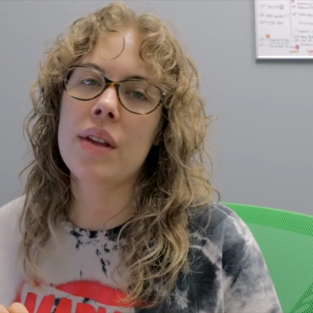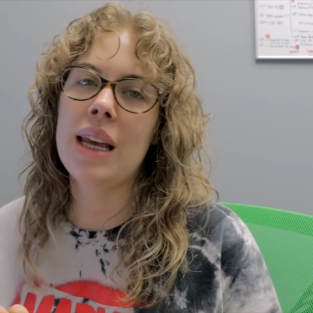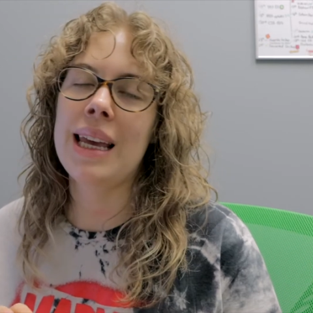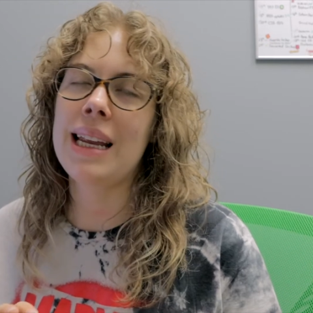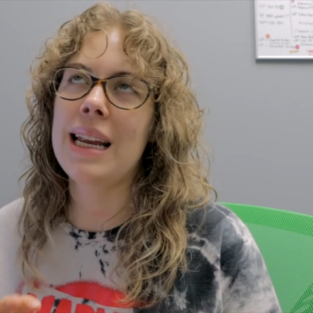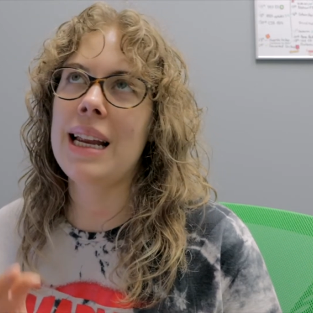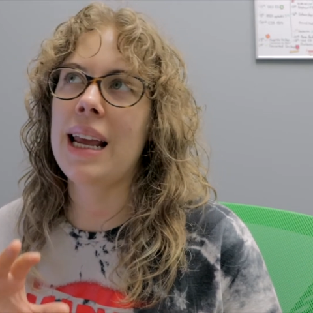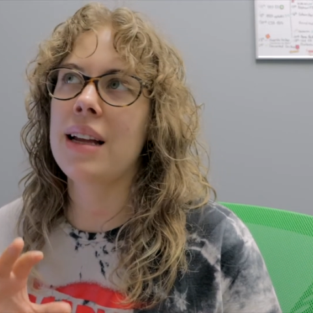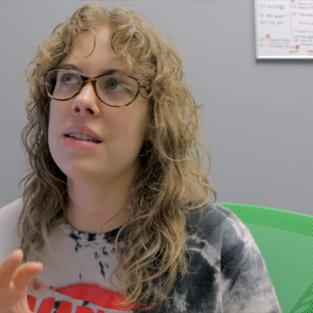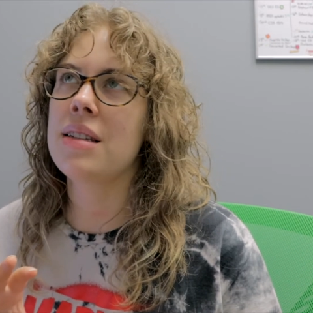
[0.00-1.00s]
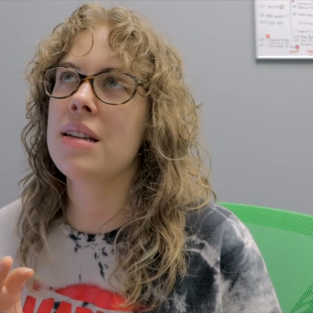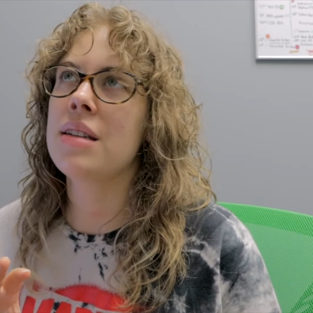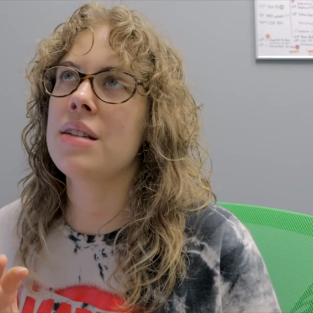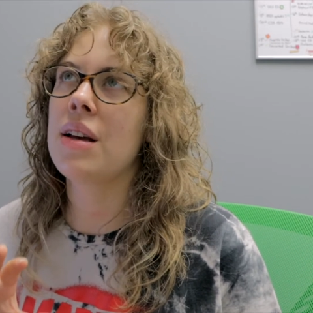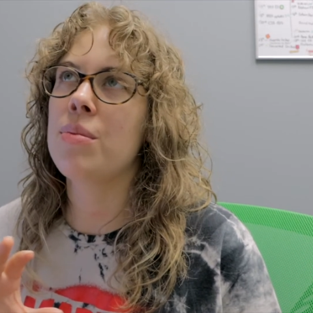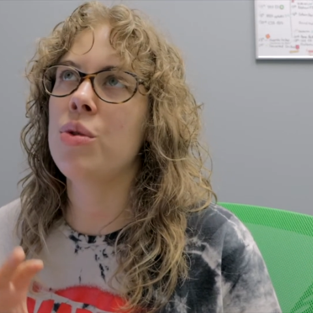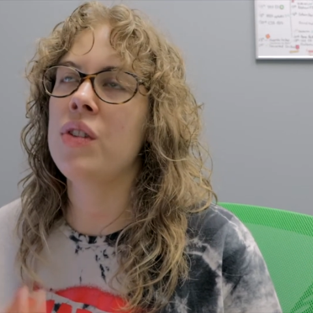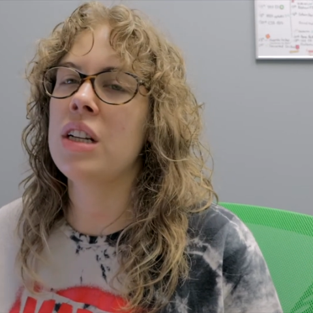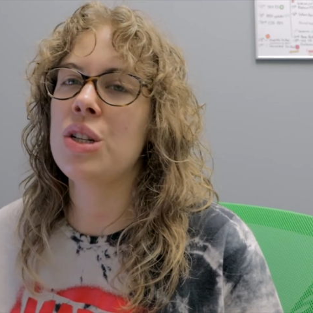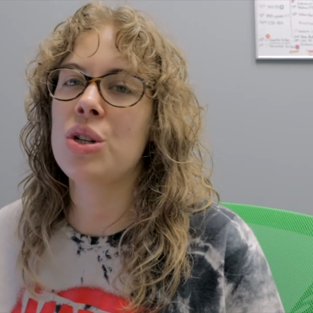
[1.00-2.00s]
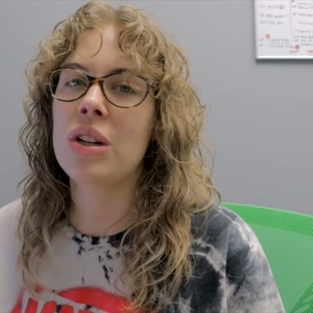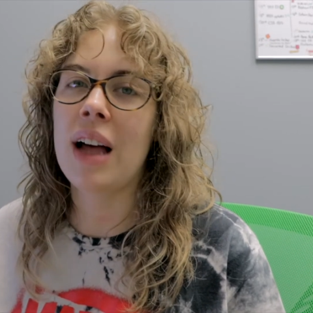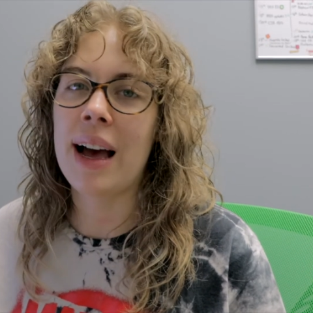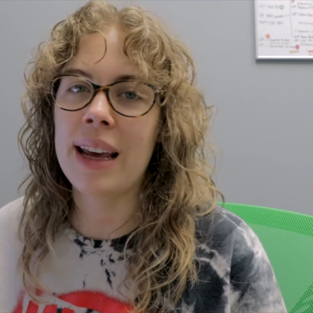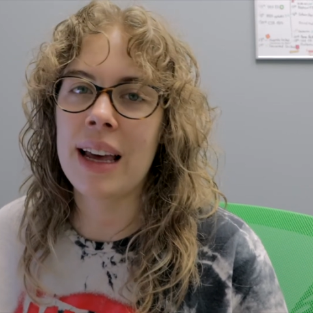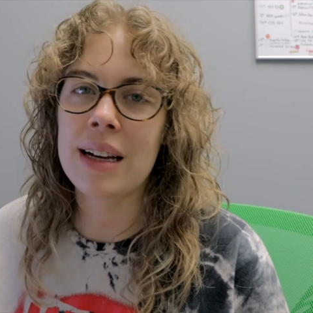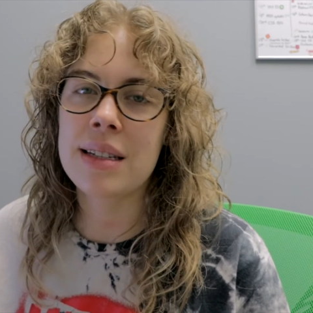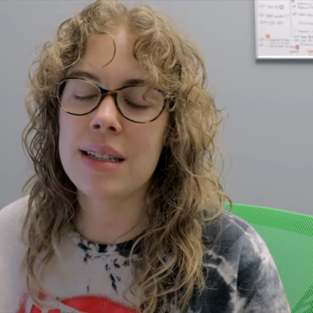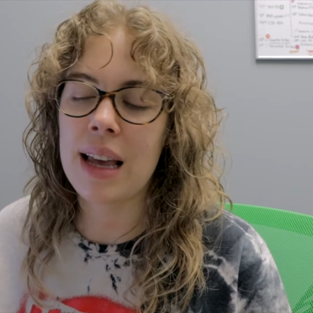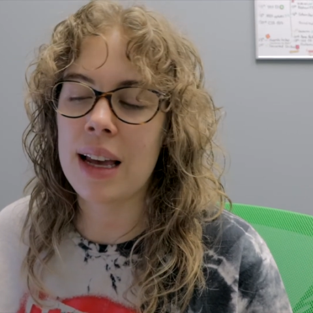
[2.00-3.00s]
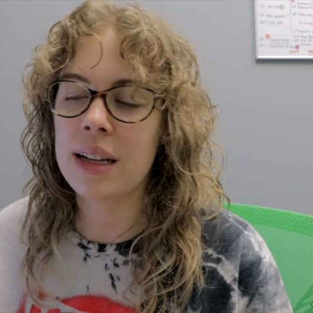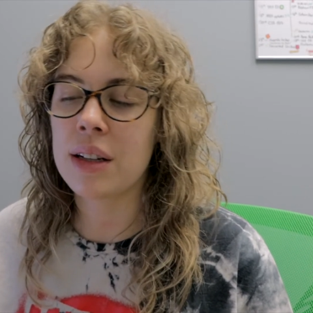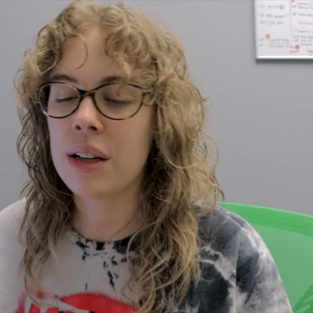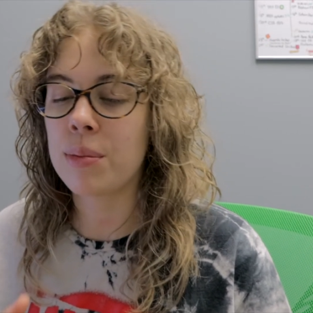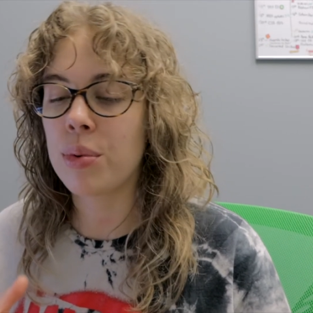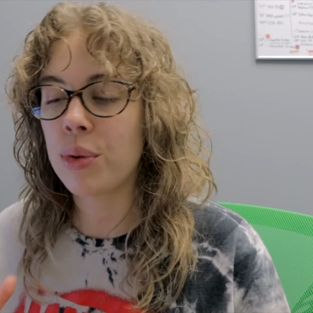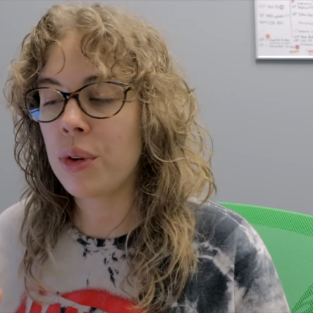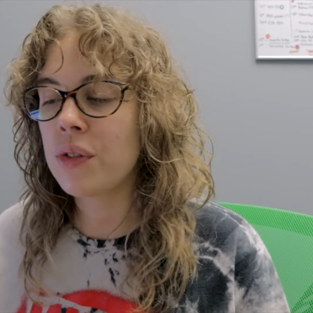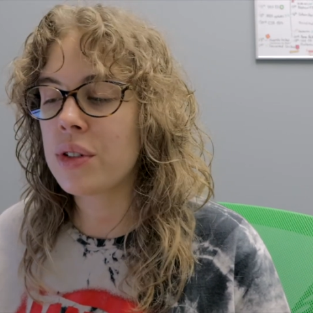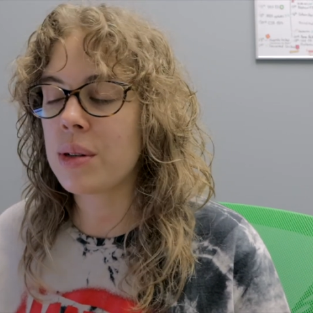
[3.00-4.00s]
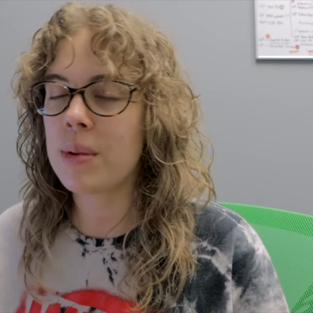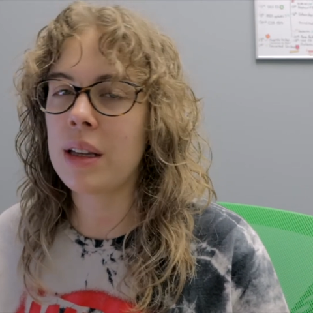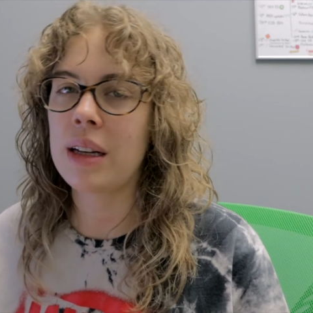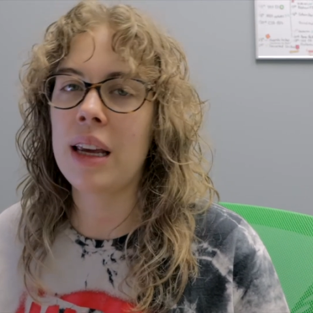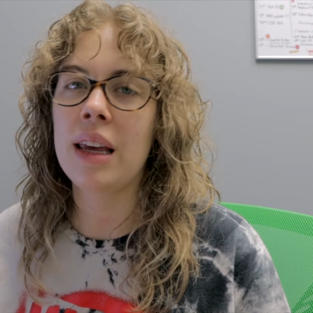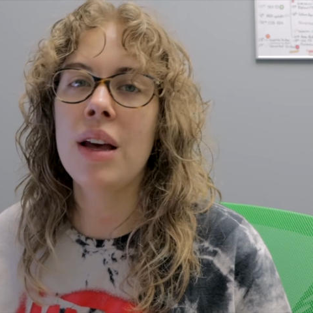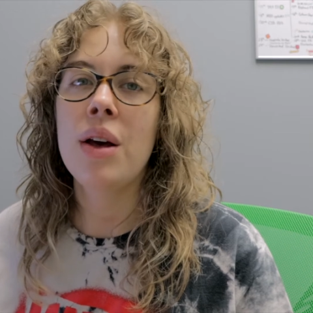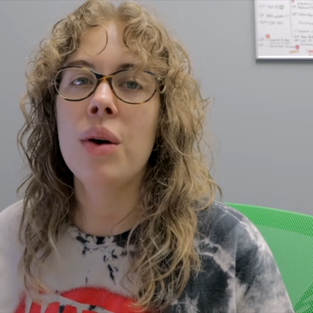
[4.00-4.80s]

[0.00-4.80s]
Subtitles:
It enhances movie digital IS and improves stability